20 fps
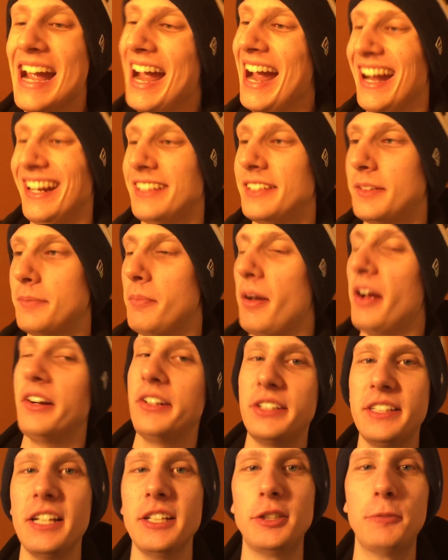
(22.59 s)
X
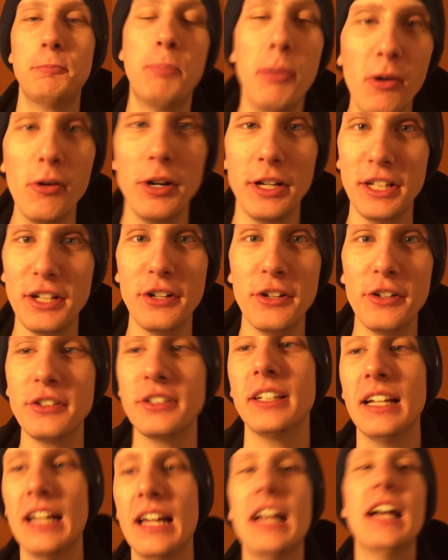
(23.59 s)
marks the
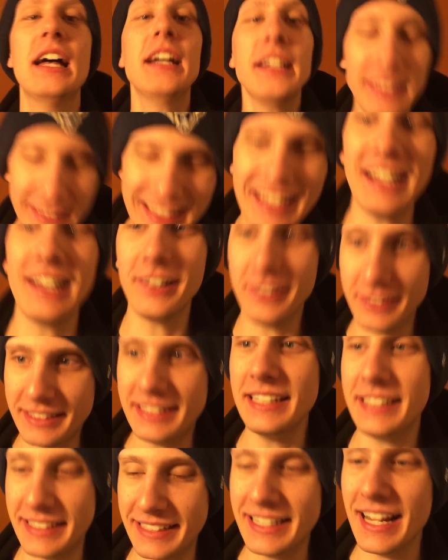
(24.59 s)
spoilers! There's
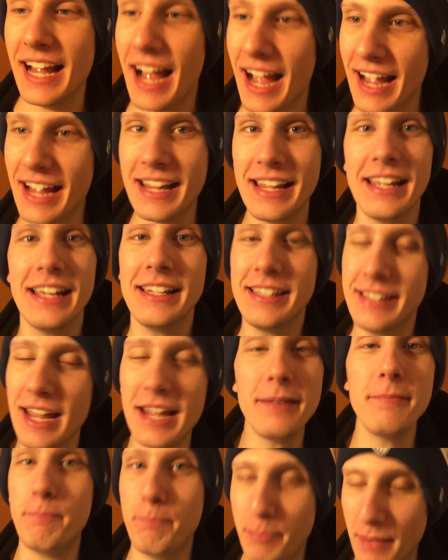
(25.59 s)
this guy
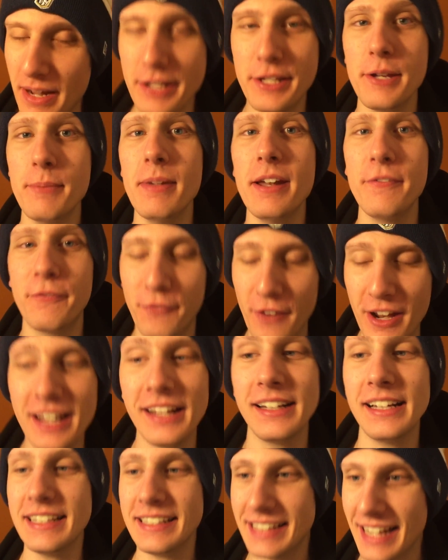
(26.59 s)
named Benjamin
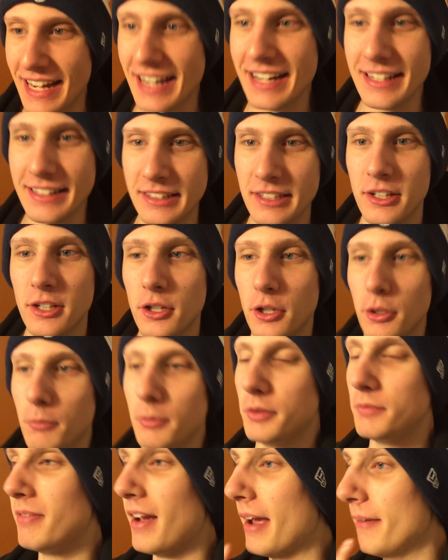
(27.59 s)
Franklin Gates, who
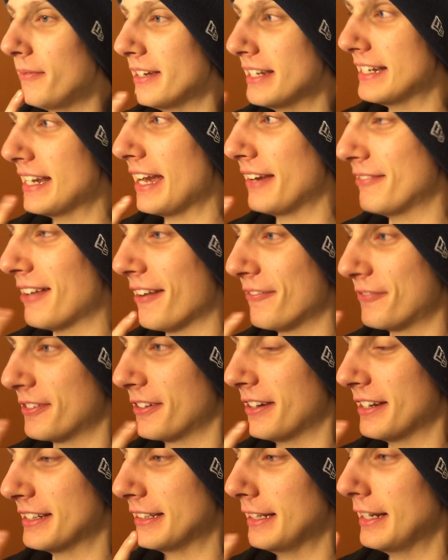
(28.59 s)
was probably named
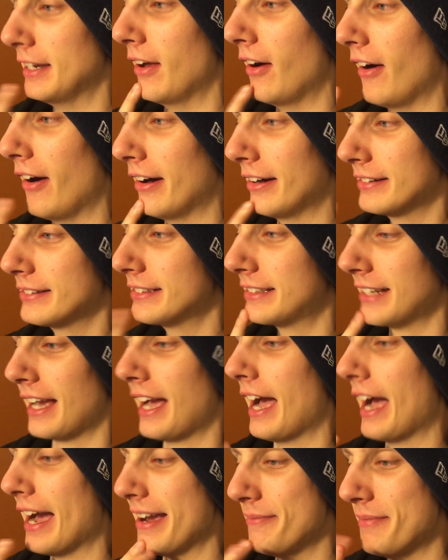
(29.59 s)
after his
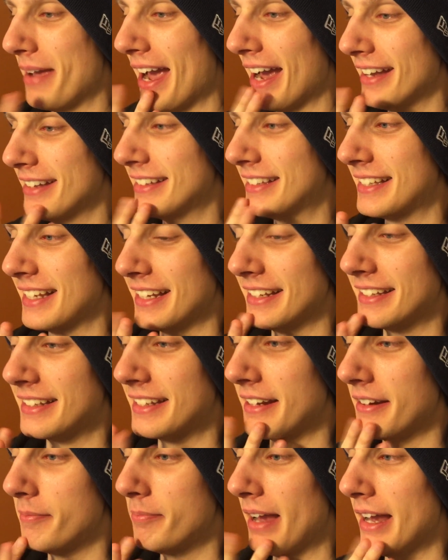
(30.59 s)
longtime
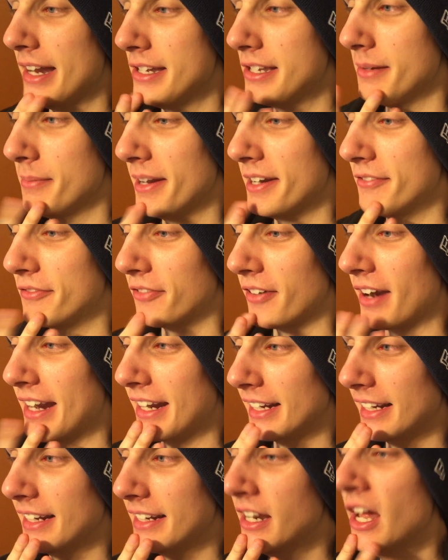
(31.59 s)
ancestor Benjamin
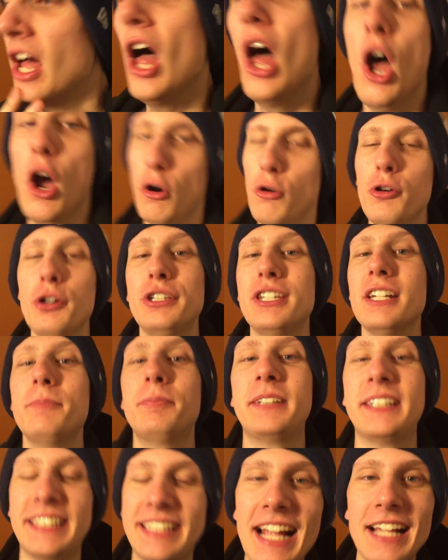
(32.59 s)
Franklin, who is
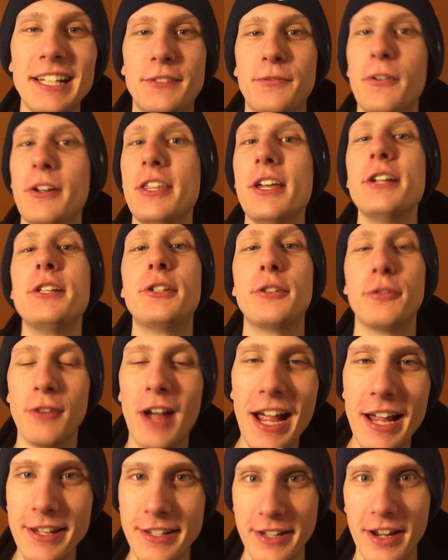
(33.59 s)
obsessed with a
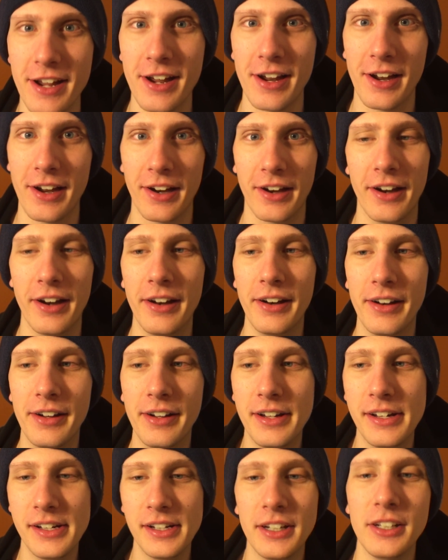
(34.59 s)
treasure!
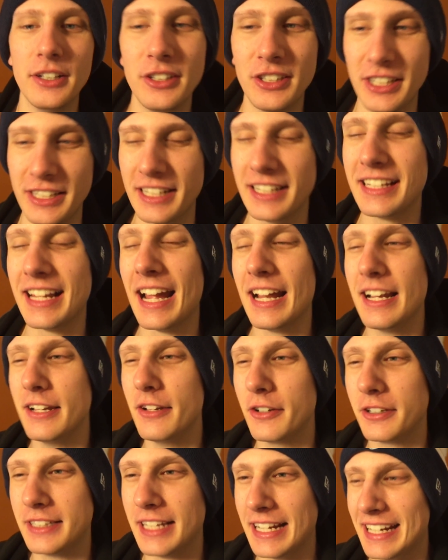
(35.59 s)
Gee, this kind of
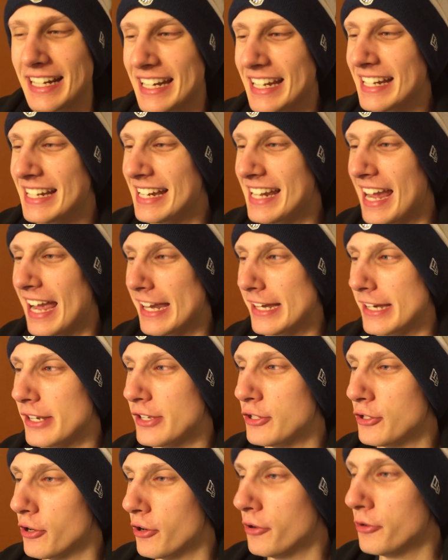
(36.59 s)
looks like
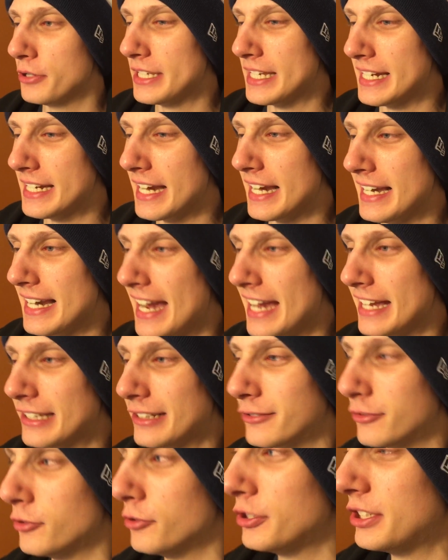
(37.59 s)
Indiana Jones in the
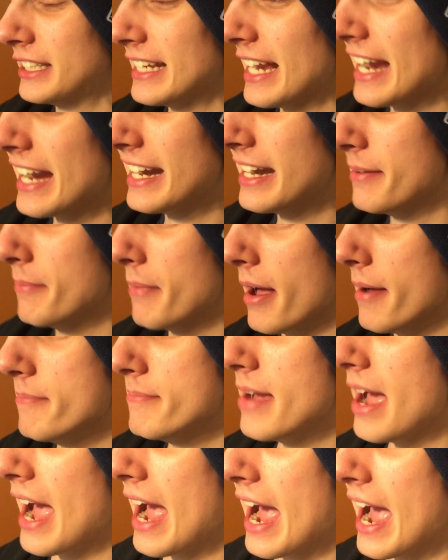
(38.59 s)
Last Crusade,
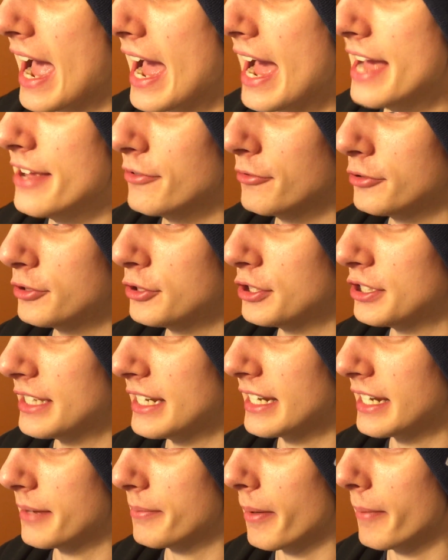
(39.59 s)
mama. Don't you
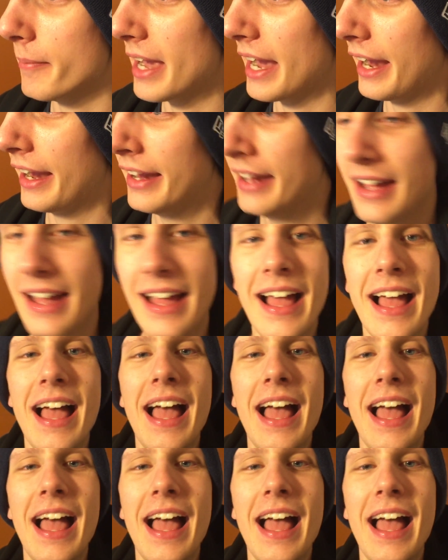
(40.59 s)
think, mama?